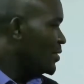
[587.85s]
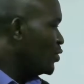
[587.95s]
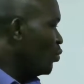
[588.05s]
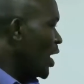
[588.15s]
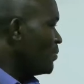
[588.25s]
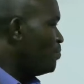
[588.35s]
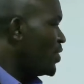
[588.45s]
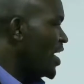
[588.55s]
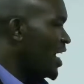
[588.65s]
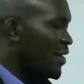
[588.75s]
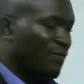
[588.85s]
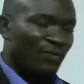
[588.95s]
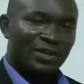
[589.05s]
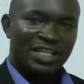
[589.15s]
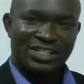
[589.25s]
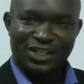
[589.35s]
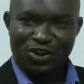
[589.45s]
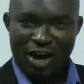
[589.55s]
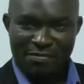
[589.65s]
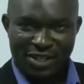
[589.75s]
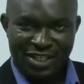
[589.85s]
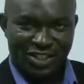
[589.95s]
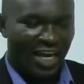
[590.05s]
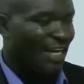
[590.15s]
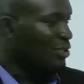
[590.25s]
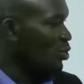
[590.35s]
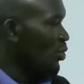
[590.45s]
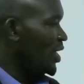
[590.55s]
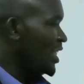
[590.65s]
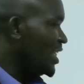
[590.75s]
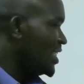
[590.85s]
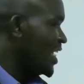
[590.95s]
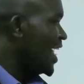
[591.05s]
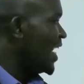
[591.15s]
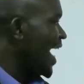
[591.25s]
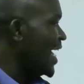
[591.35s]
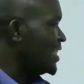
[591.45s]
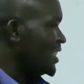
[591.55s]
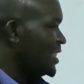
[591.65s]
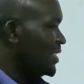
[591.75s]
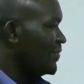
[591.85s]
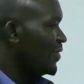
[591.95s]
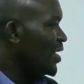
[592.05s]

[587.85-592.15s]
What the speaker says: The word brave is describing the child. So it is an adjective.